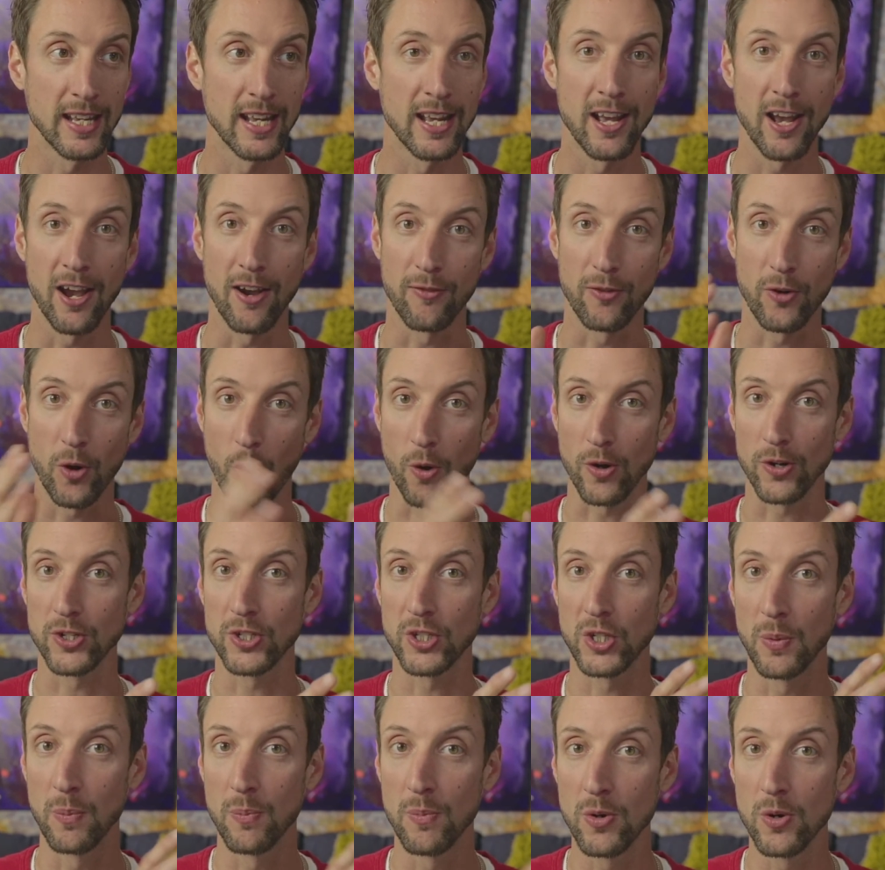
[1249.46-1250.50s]
of course,
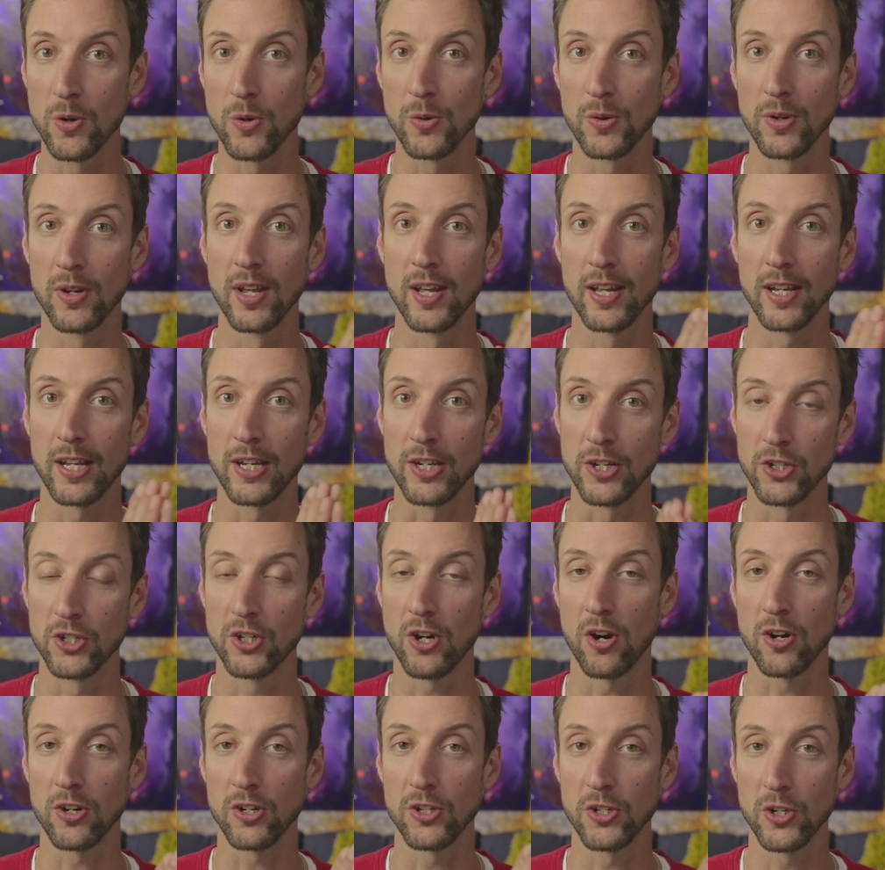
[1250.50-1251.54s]
the moon
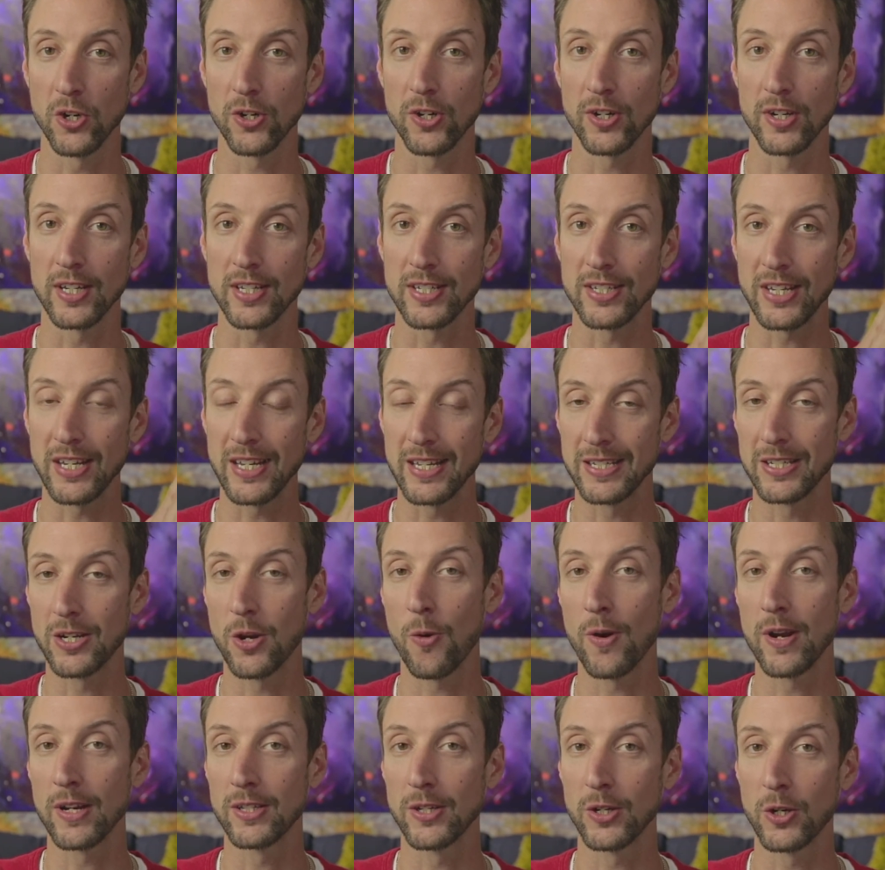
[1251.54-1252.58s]
conjunct Uranus is
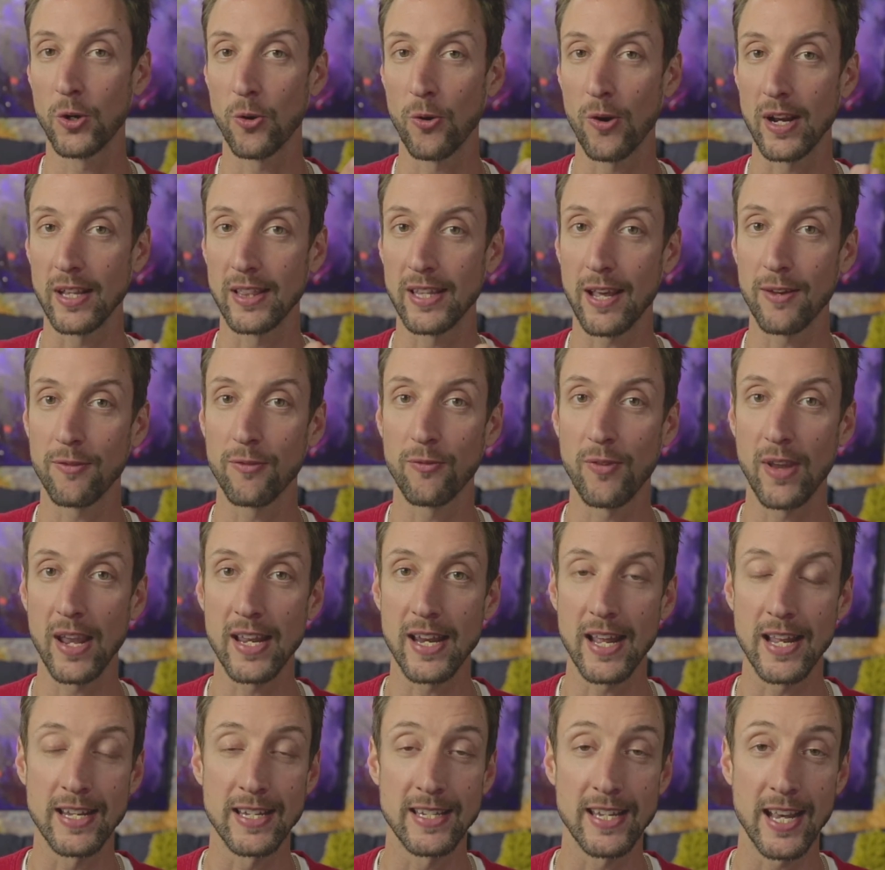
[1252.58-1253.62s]
going to create that
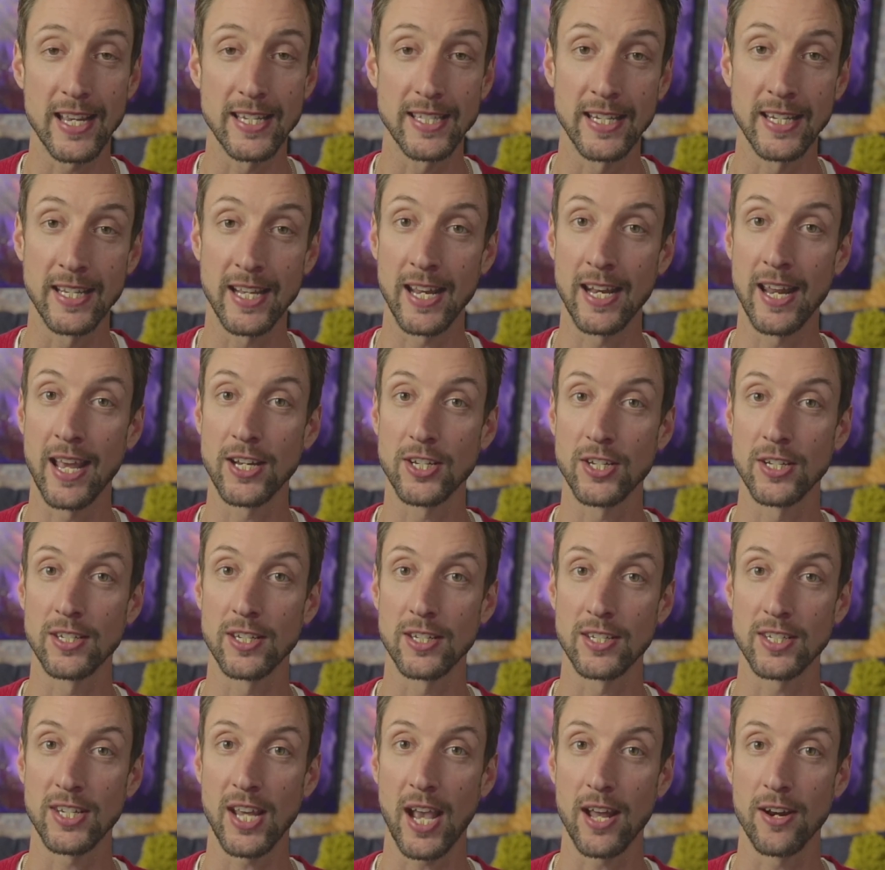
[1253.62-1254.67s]
fate and destined connection to
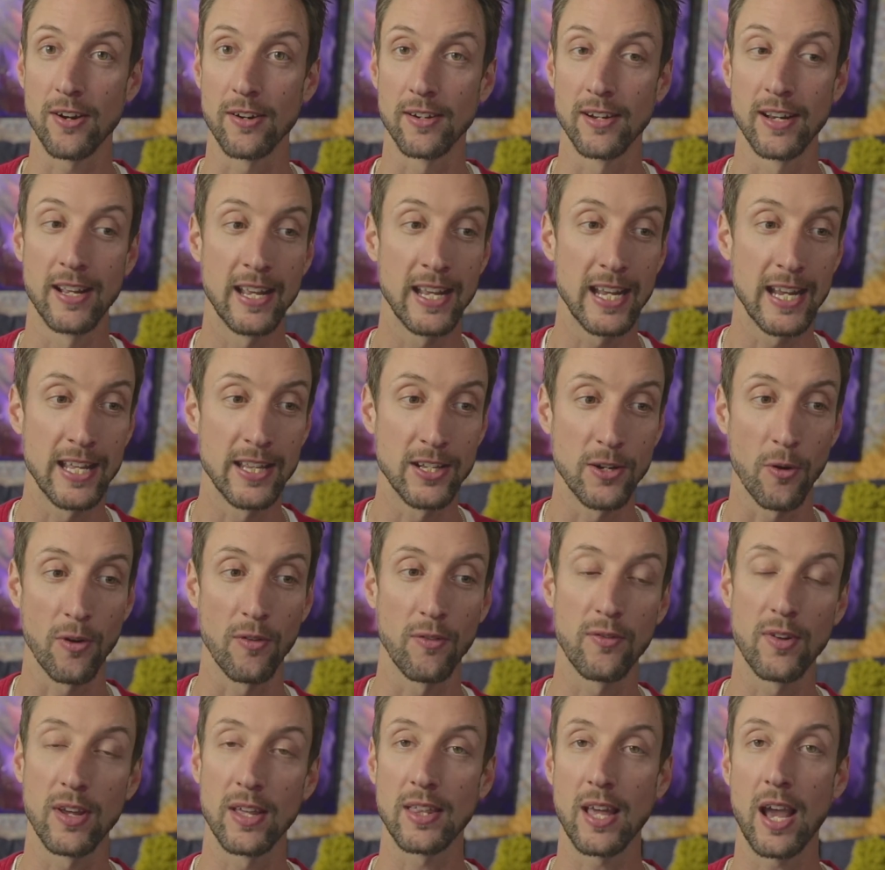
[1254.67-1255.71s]
Saturn in your
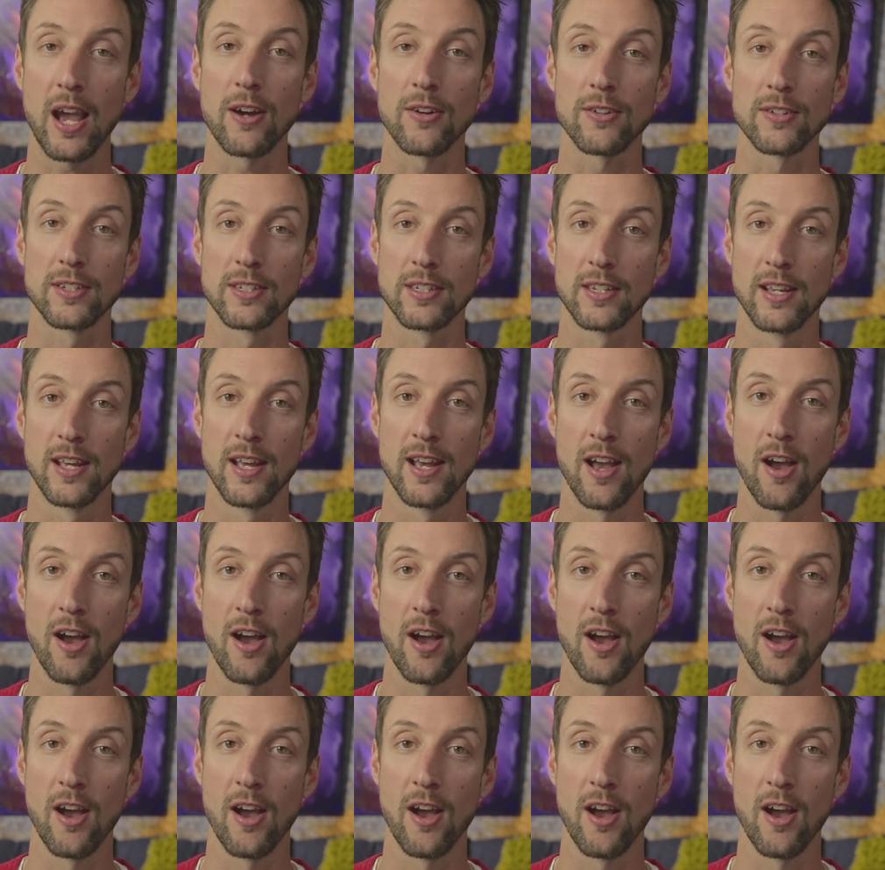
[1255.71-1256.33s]
fifth house.